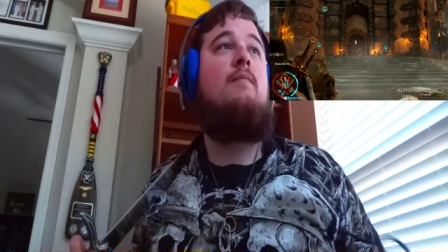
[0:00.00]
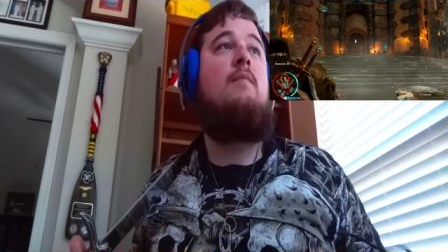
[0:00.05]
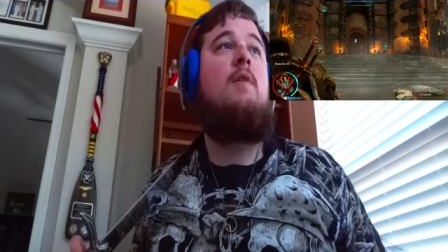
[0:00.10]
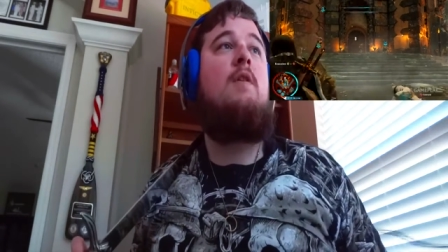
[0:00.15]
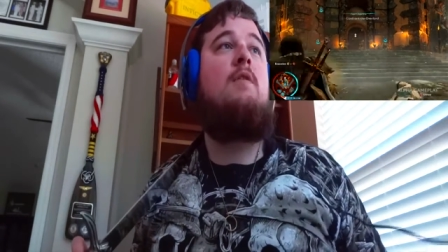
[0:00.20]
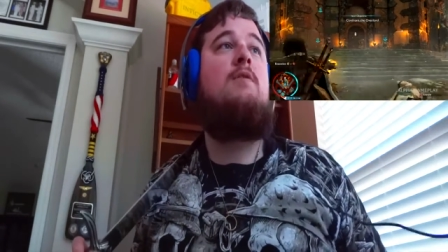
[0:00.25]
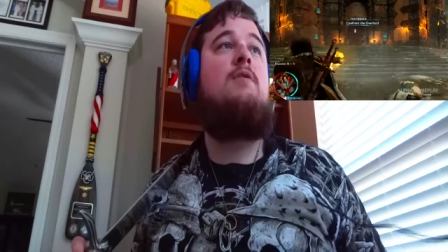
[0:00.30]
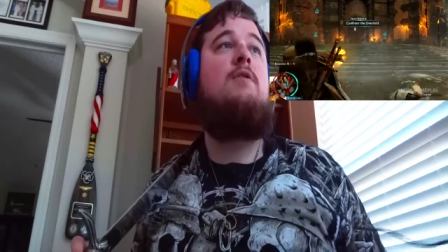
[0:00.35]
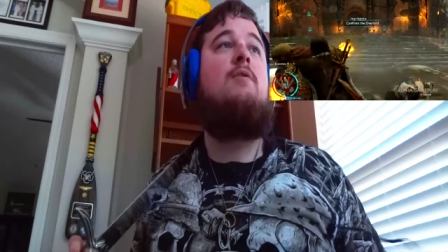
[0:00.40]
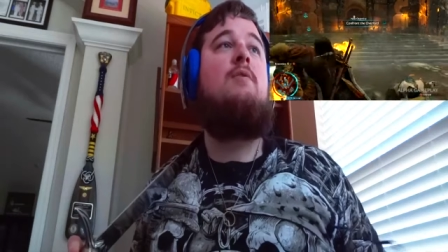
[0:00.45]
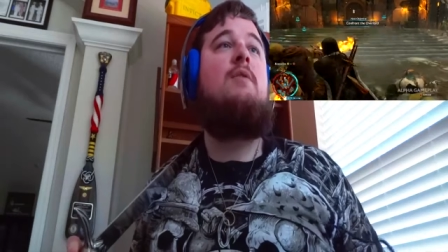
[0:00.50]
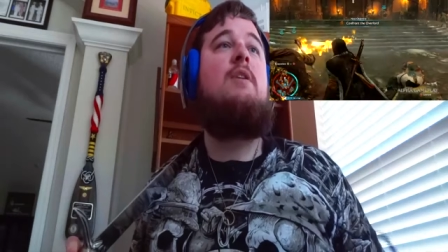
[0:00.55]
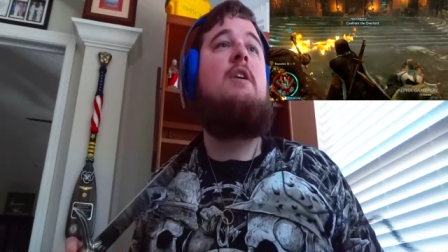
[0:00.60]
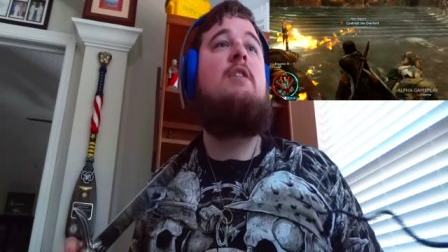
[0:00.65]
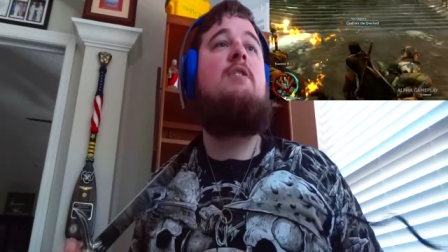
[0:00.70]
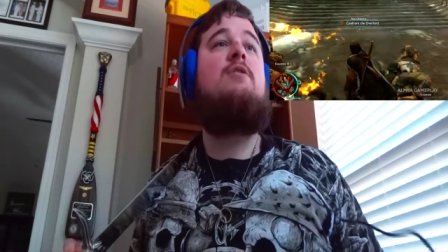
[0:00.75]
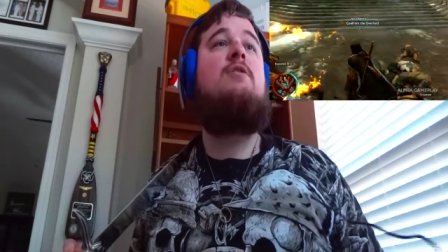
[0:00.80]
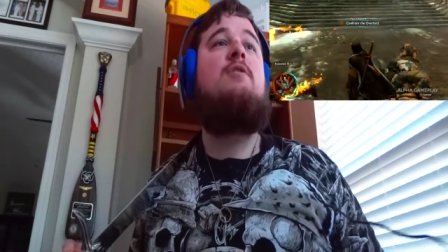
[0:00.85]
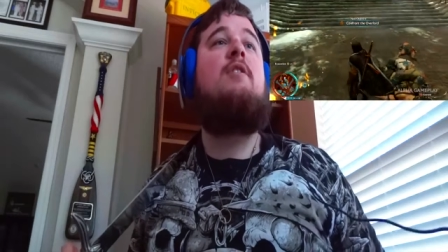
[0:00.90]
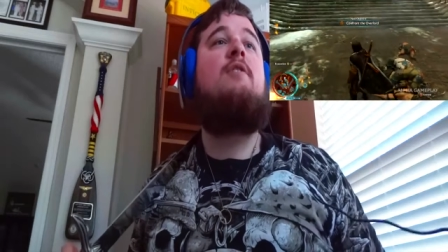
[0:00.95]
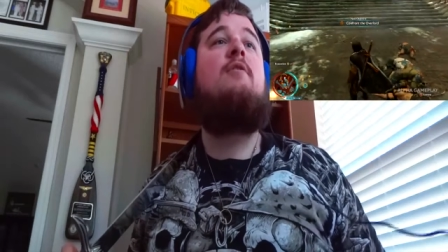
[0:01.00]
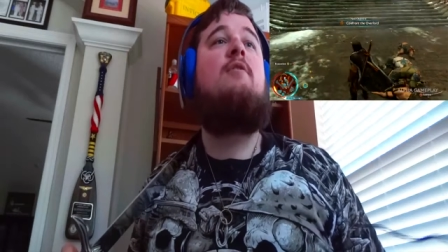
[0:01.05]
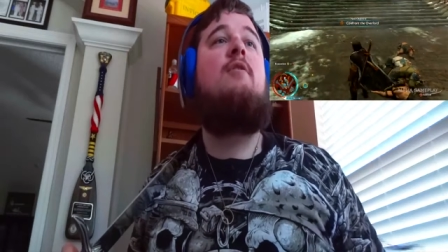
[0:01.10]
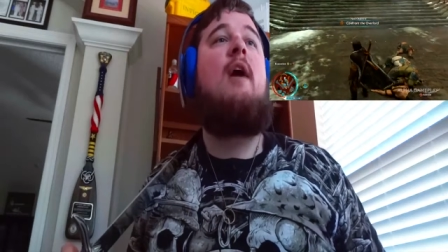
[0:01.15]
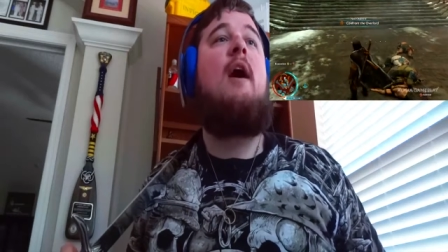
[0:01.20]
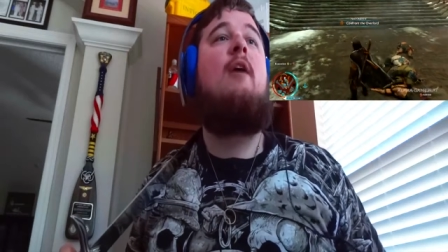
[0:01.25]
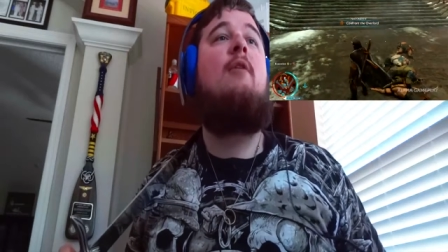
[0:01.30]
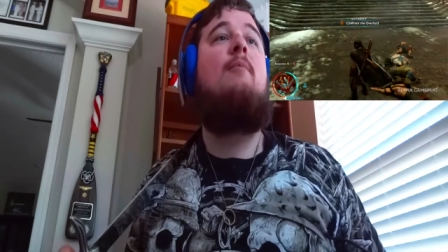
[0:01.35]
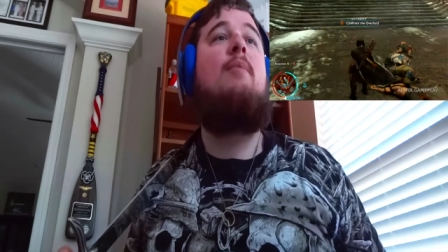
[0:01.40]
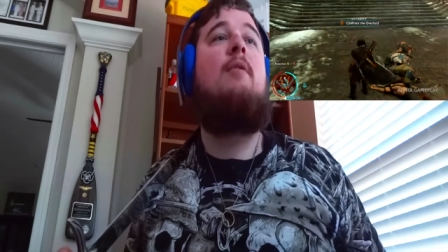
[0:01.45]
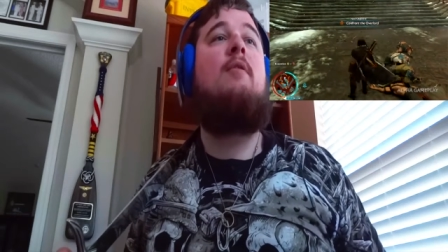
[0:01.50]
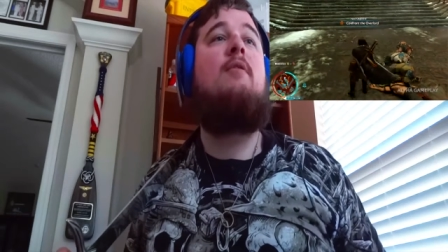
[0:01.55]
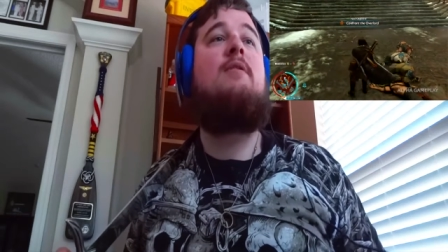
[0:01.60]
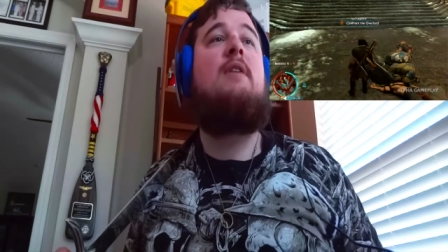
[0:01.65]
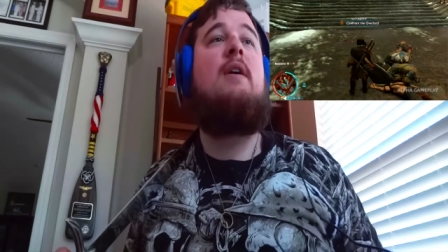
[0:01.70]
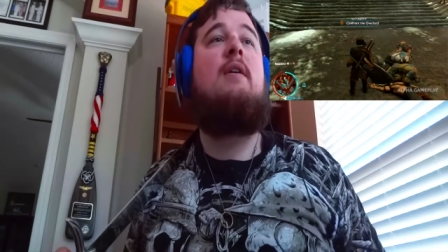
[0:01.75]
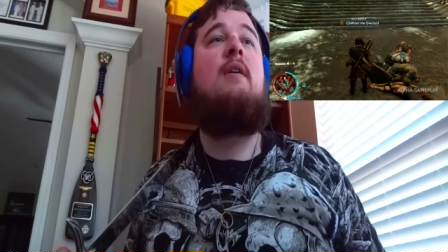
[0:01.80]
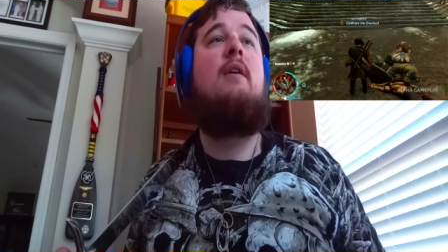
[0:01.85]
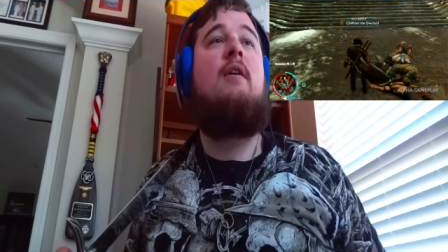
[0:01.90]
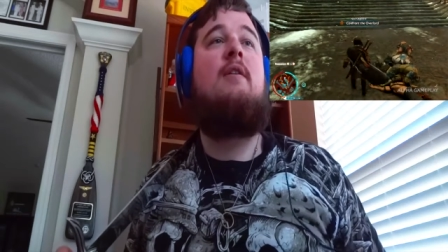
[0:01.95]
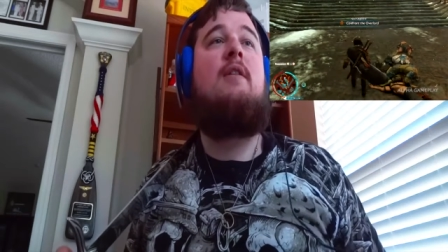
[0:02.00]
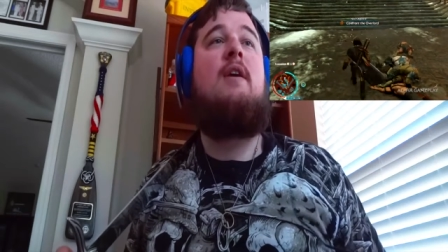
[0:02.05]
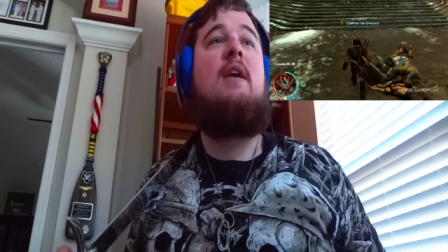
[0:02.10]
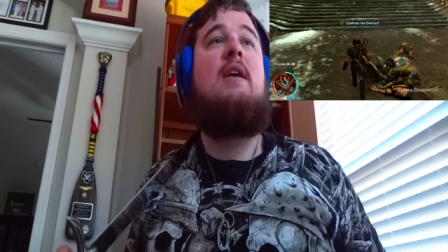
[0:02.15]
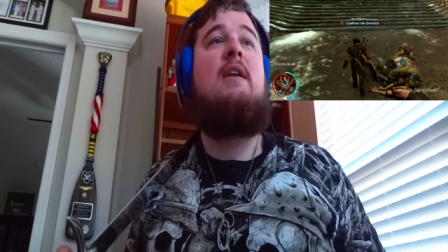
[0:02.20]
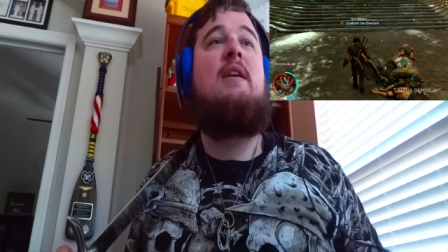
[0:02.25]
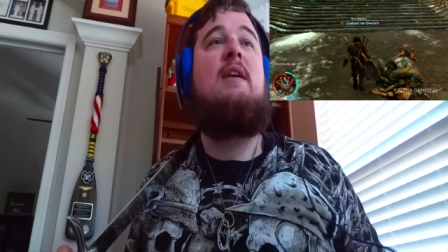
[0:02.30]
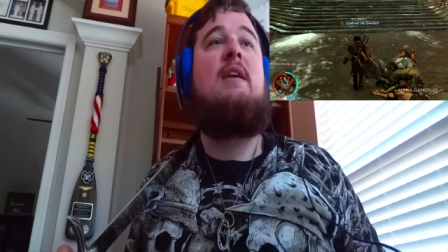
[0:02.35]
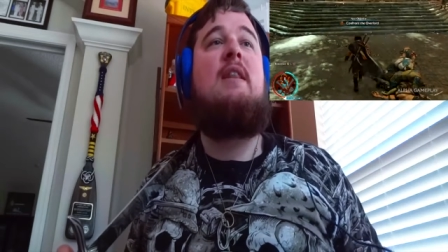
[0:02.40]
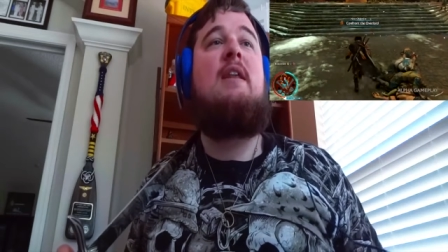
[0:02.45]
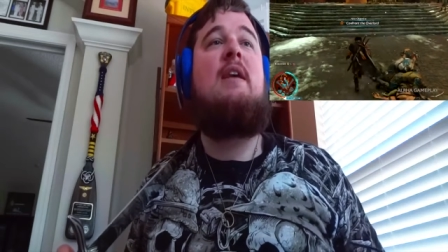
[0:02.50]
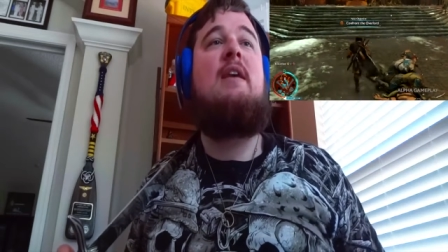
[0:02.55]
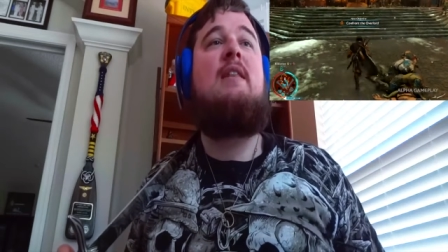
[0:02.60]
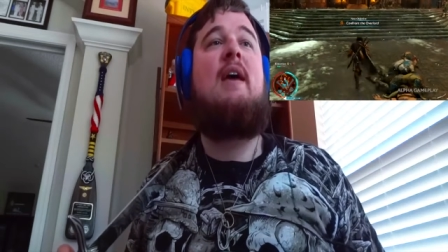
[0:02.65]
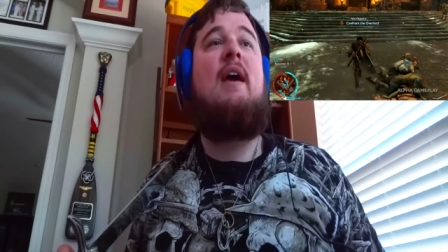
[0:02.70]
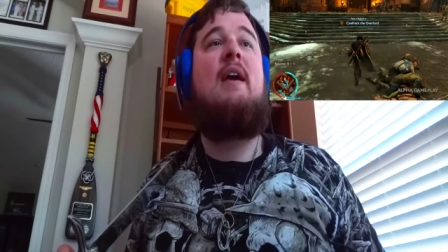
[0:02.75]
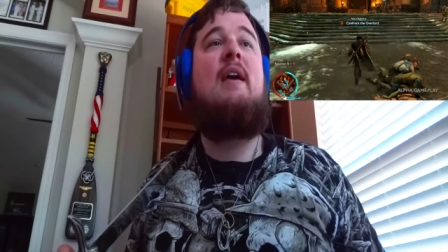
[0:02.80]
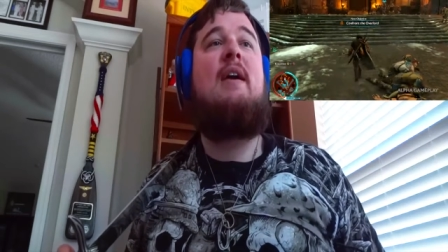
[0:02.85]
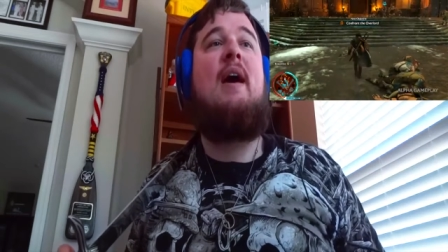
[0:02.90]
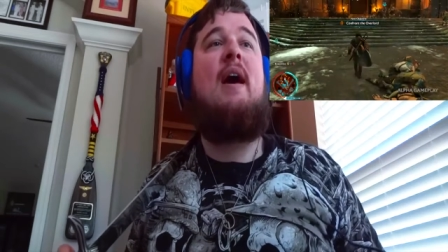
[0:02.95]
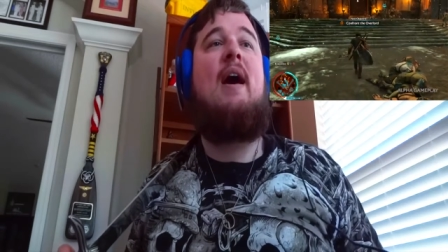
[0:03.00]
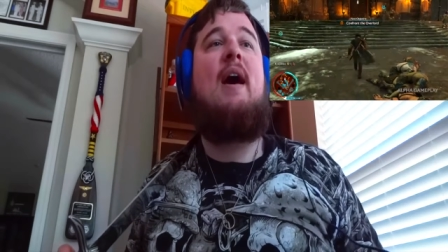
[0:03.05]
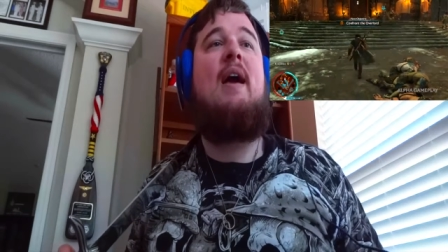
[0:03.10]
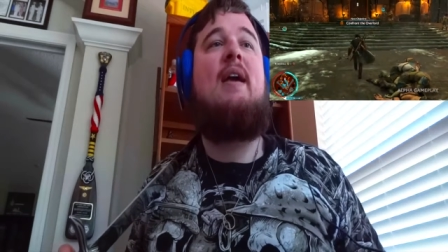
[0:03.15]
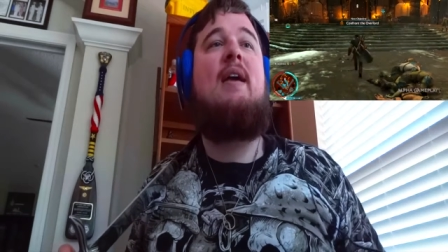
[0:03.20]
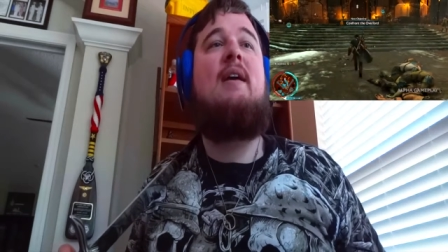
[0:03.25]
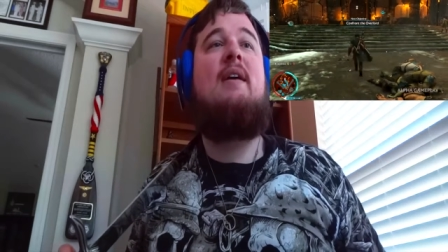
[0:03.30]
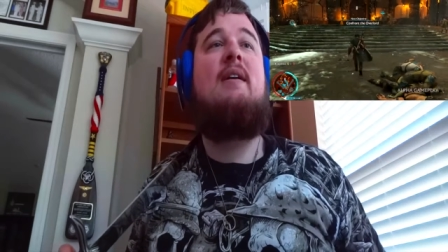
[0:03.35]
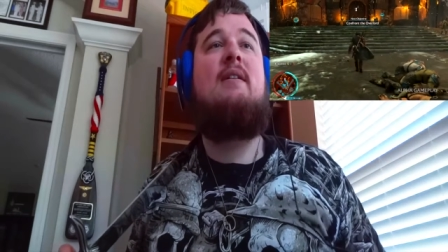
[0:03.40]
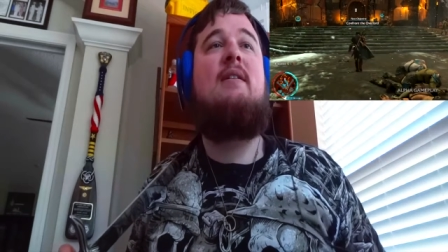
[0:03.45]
So each little outpost. Are they eating that guy?